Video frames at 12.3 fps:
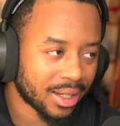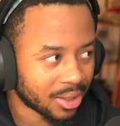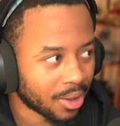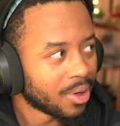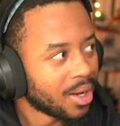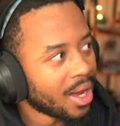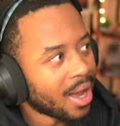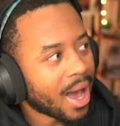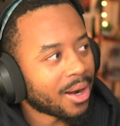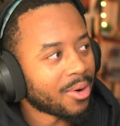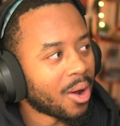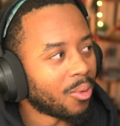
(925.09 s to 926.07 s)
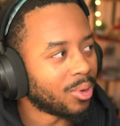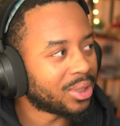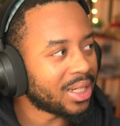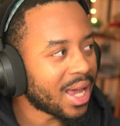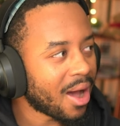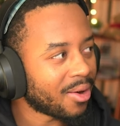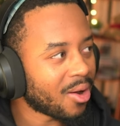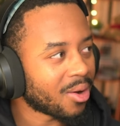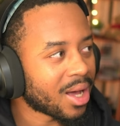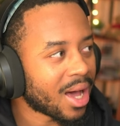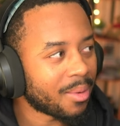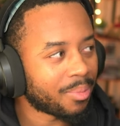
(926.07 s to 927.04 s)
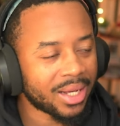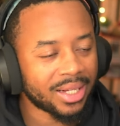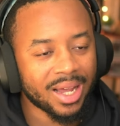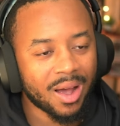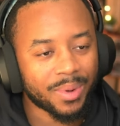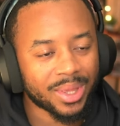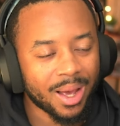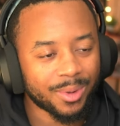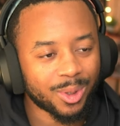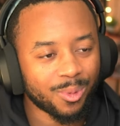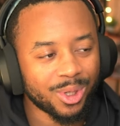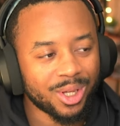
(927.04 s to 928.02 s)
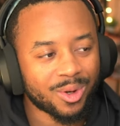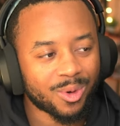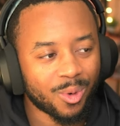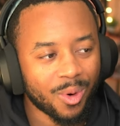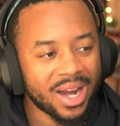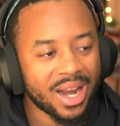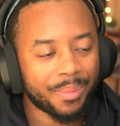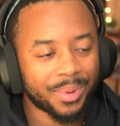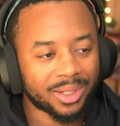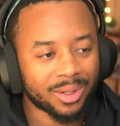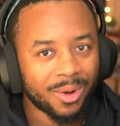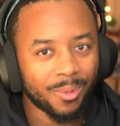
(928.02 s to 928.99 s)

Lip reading: So I don't know. We'll see how it all kind of plays out. But that was a really great episode.